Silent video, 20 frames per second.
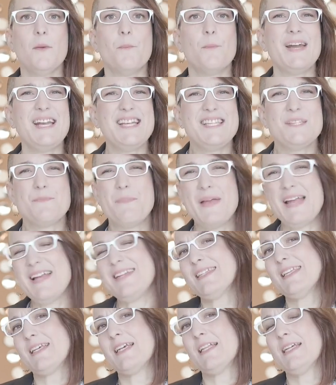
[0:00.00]
But it's
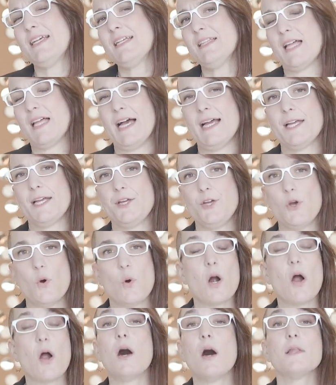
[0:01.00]
basically like
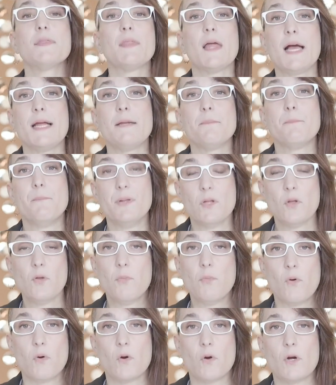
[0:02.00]
your online
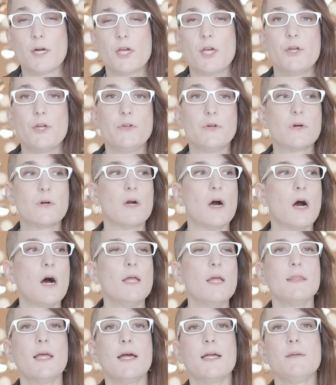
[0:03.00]
billboard, your
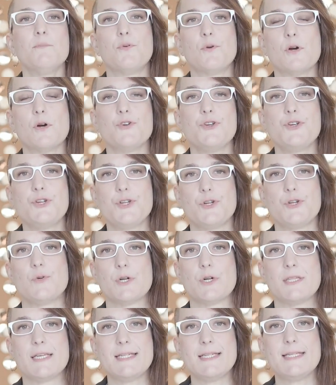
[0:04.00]
online
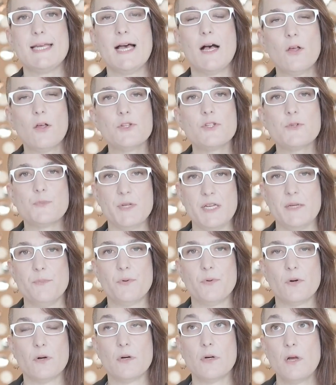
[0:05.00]
brochure that tells
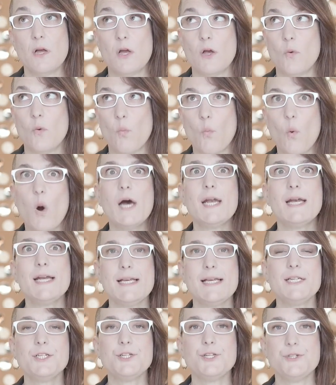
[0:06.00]
people what it
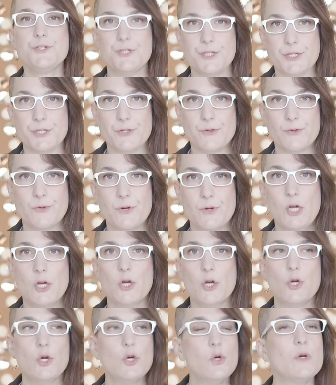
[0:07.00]
is you do,
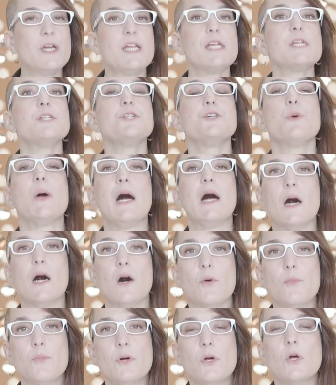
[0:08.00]
who it is you
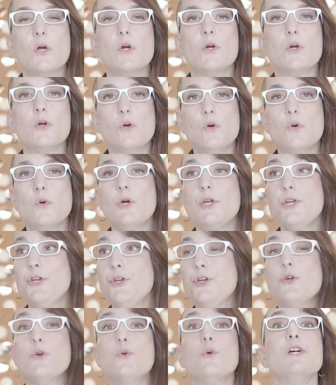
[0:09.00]
help, who
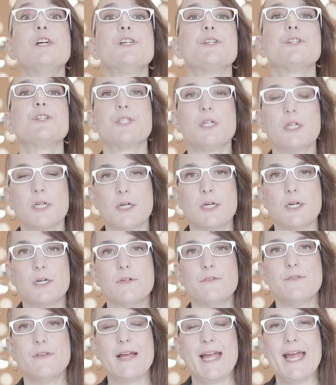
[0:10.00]
you
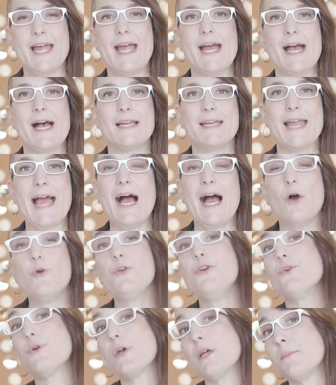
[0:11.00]
serve, and how
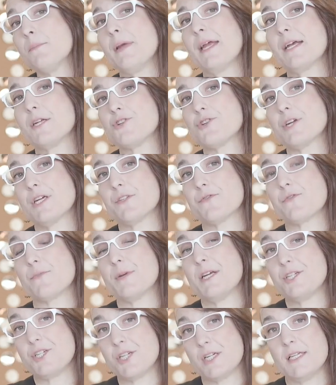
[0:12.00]
you can make a
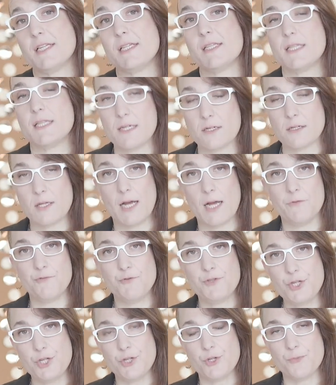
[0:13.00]
transformation in their life
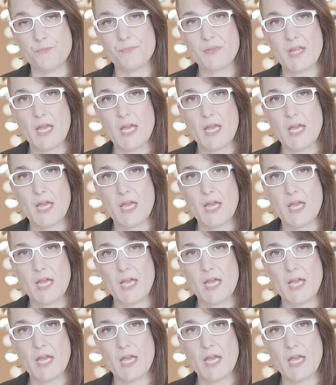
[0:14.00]
too.